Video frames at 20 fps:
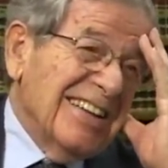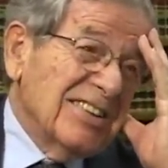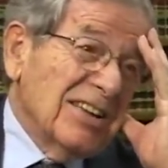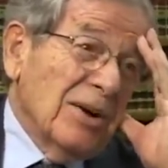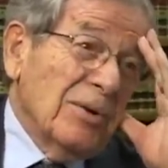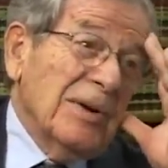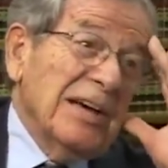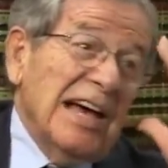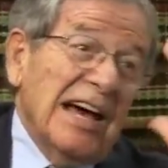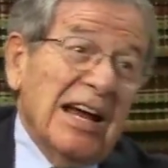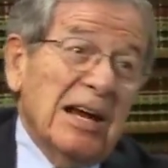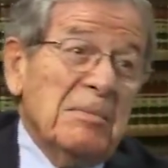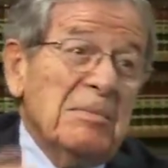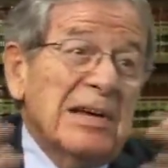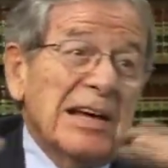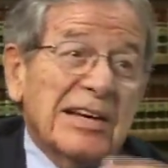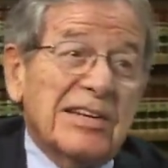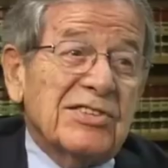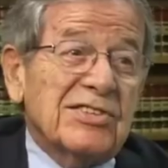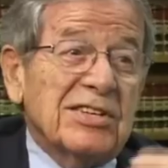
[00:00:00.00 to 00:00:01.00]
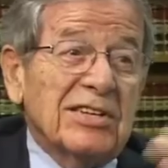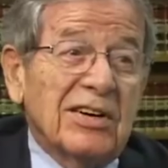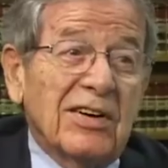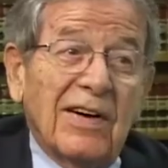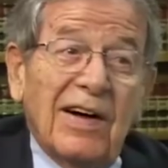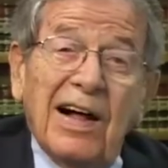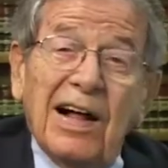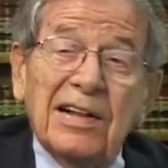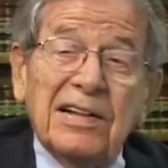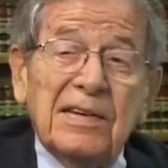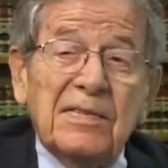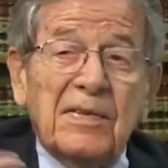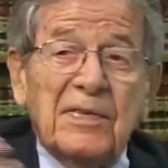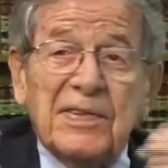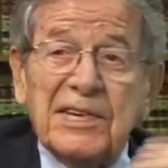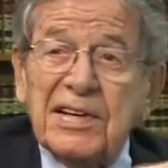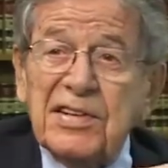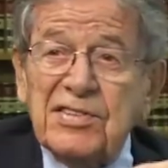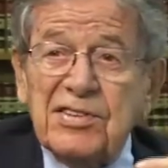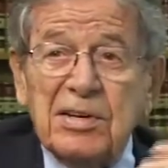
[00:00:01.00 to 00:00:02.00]
so we had a mix, you know. I'll never
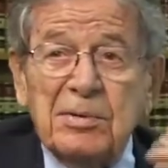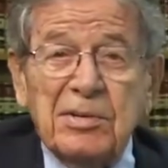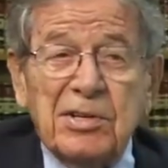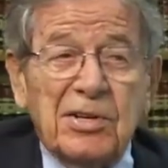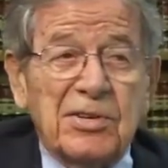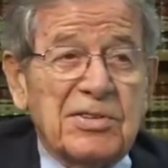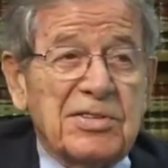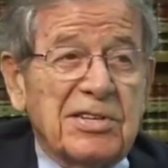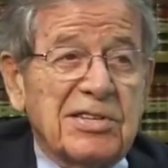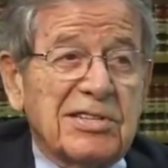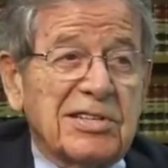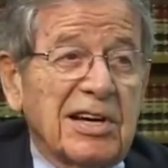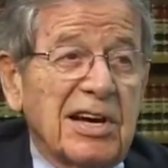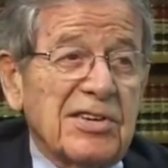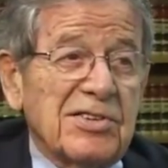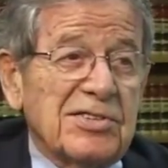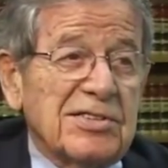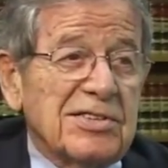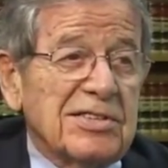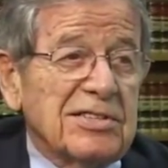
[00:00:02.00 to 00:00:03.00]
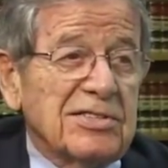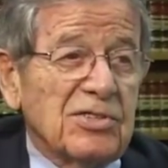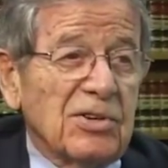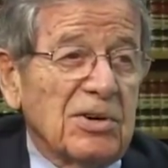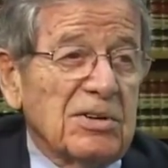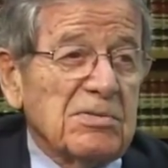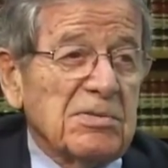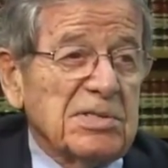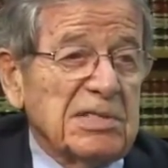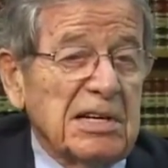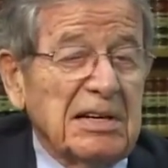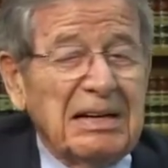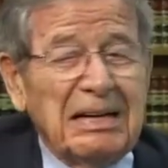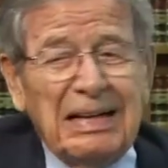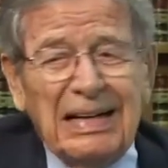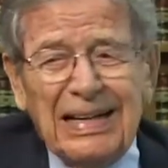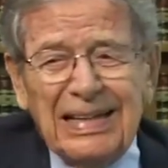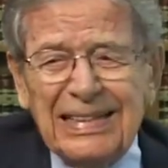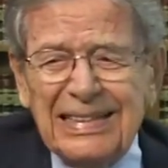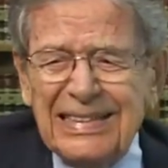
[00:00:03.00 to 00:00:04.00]
forget some of those discussions, and George would say,
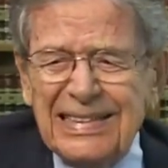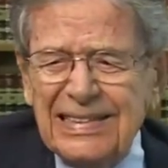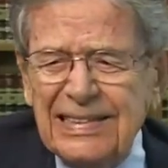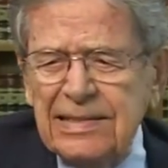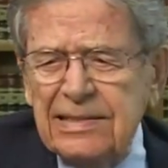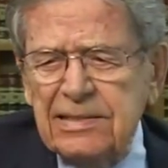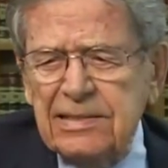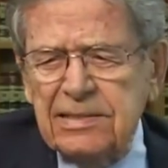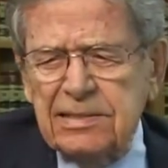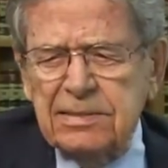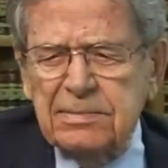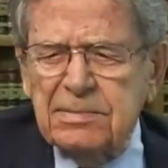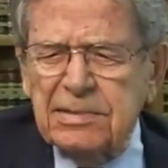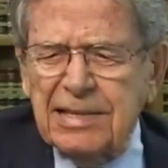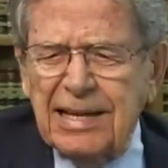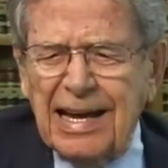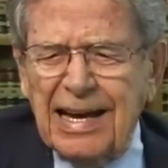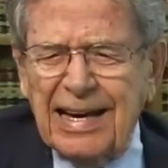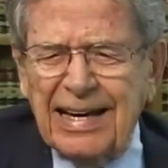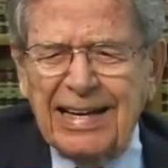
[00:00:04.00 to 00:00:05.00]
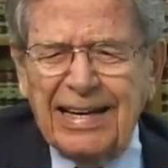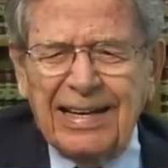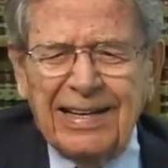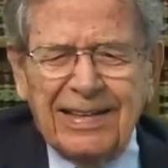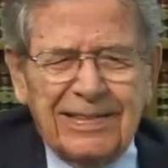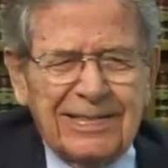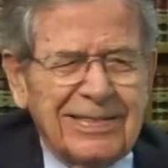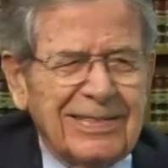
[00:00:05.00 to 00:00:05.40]
"Oh, he's lying."